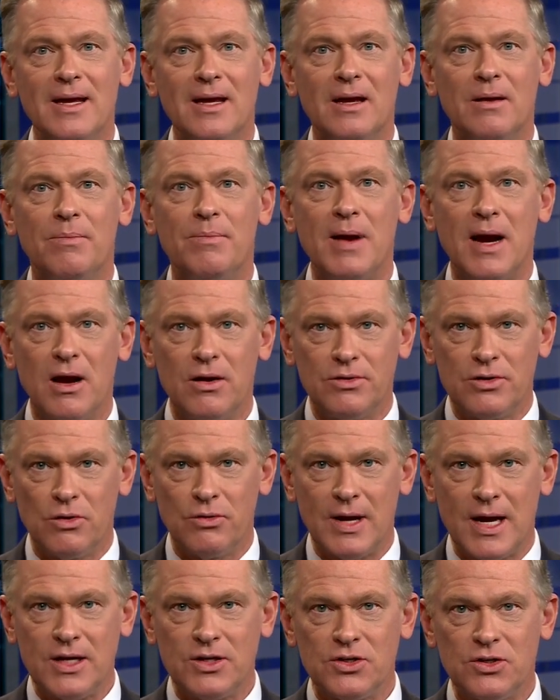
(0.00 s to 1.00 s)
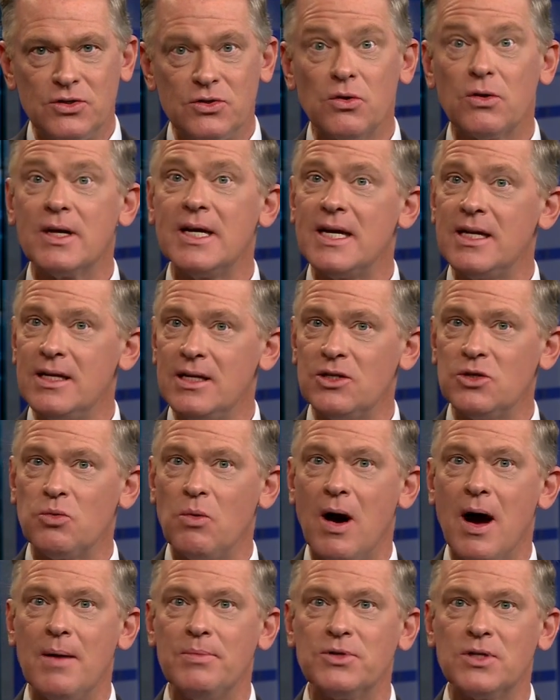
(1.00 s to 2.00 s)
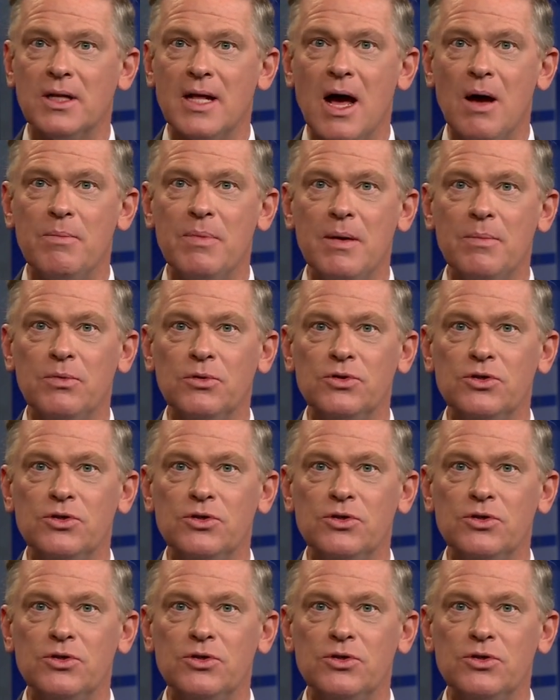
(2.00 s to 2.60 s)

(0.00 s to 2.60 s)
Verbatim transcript: A pair donations or kidney swaps allow people